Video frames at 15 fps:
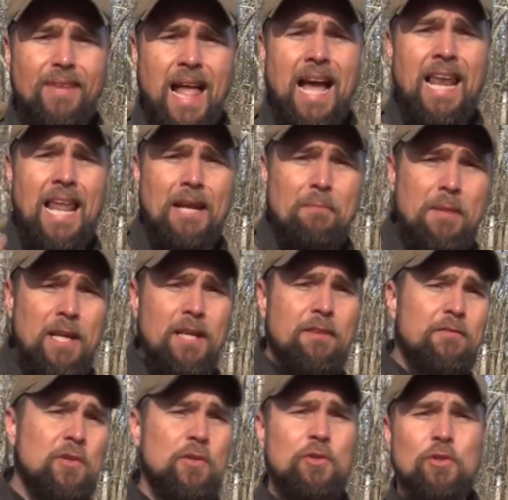I, like many
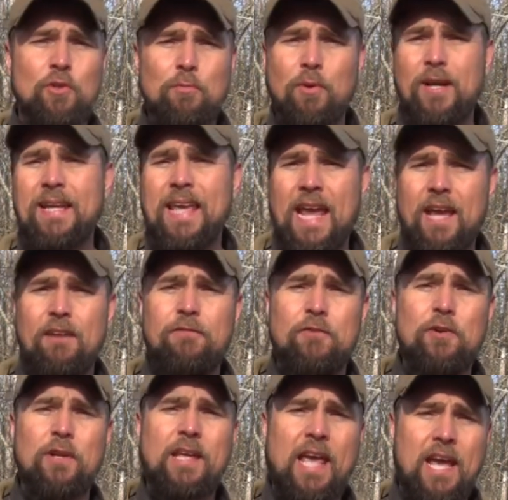of you, do bring canned
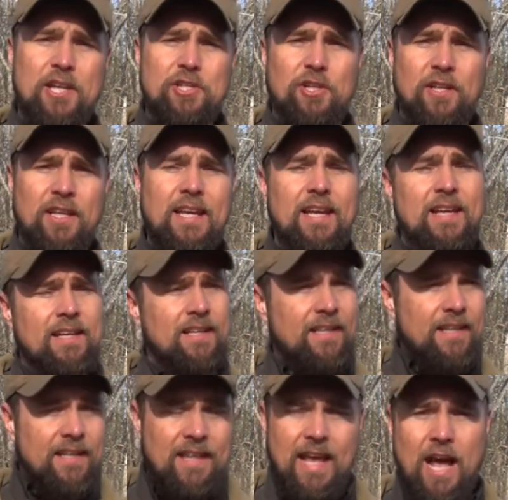food occasionally
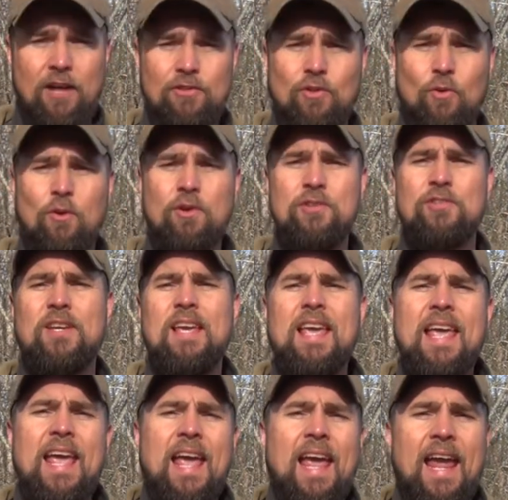into the outdoors.
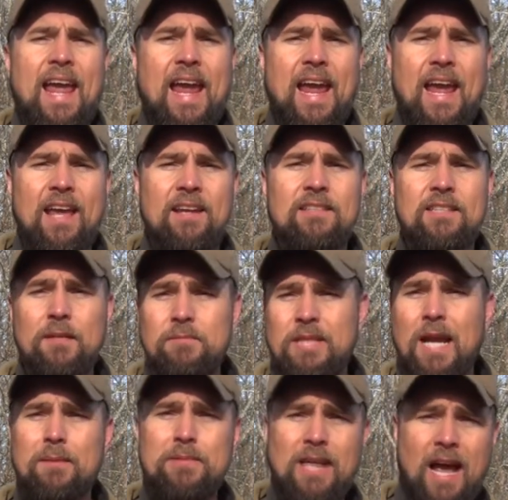And
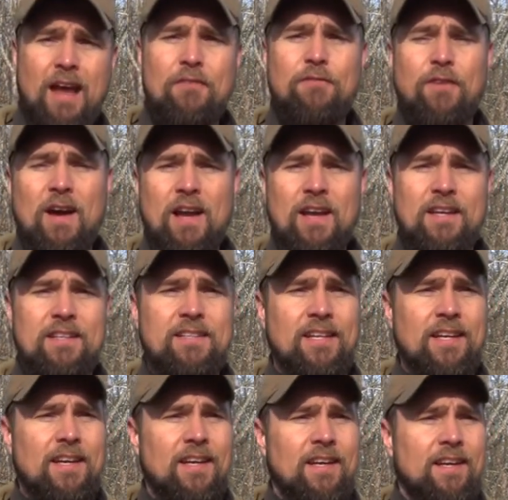sometimes I find
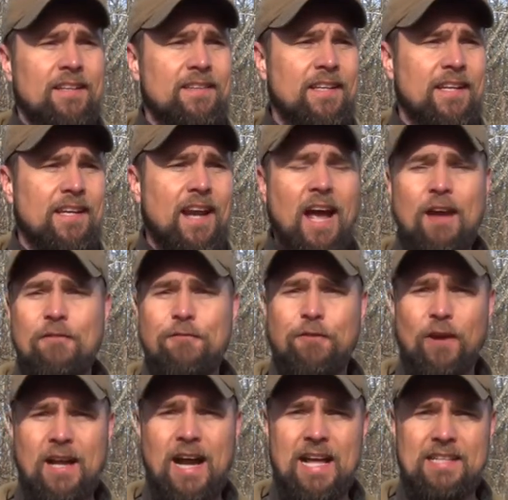that I've
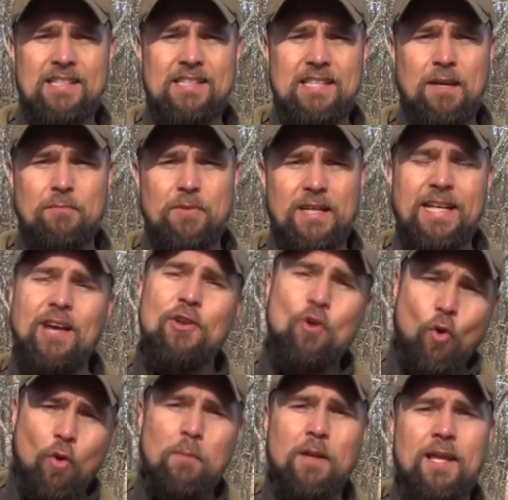forgotten something. Now,
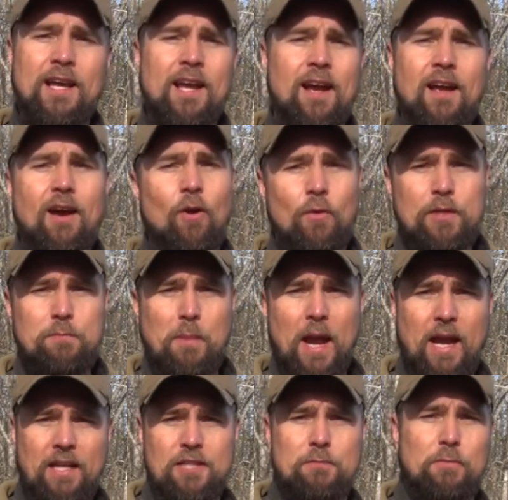normally I always
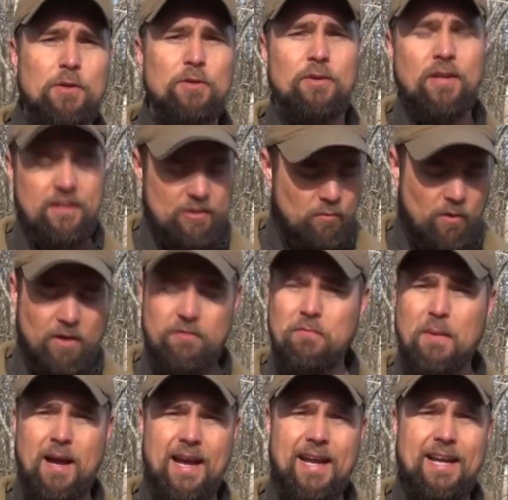pack a spoon. That's one of
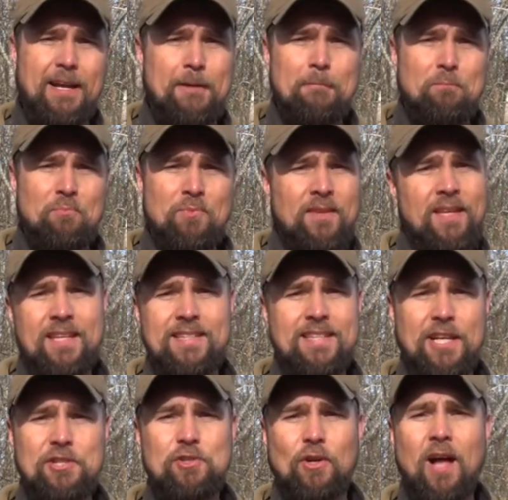my
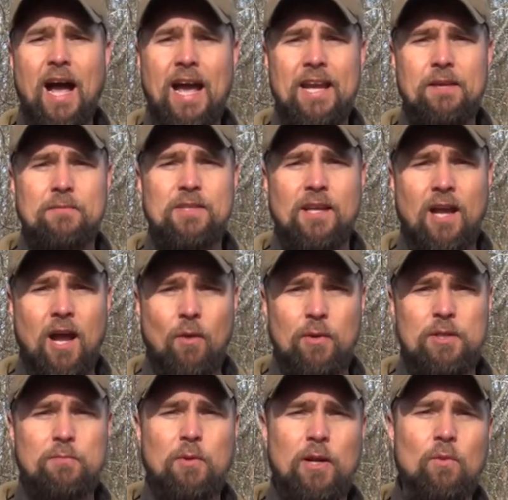essential items that I
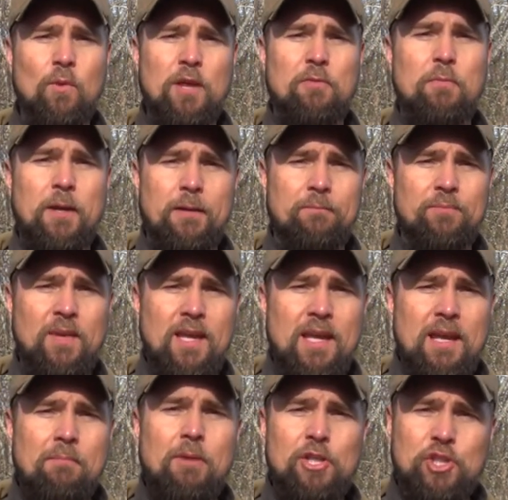always bring with me.
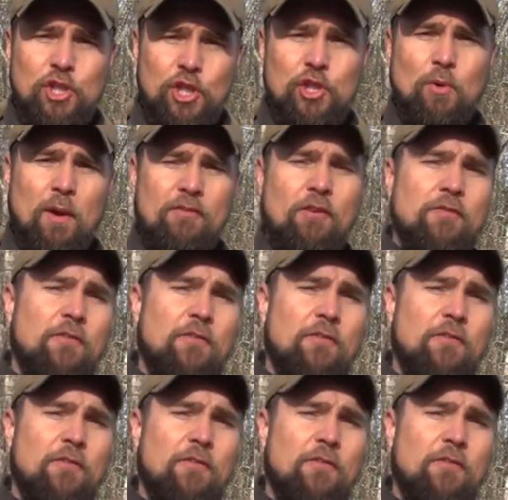But should you ever